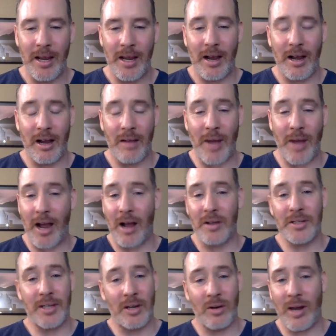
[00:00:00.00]
I
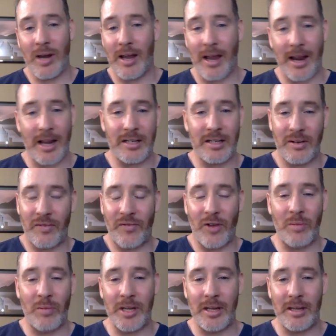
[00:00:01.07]
also I got to
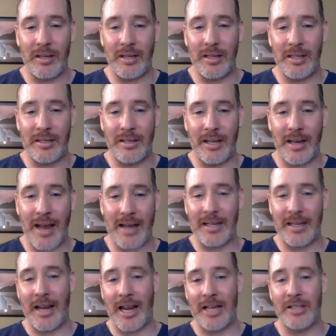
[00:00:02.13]
film the Next
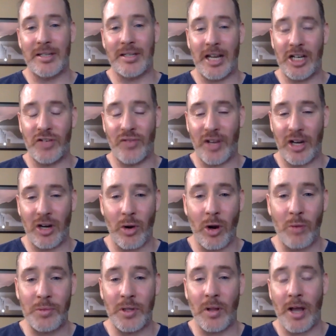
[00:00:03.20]
Engage the Sage video. We
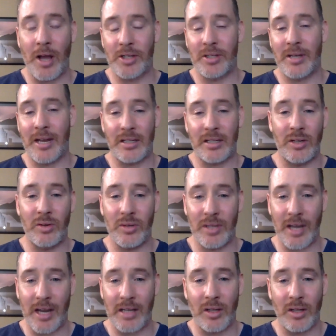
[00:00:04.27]
hope to launch next
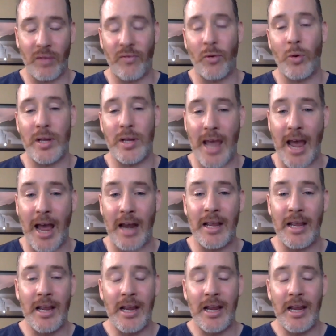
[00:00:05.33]
Tuesday, so look forward to that.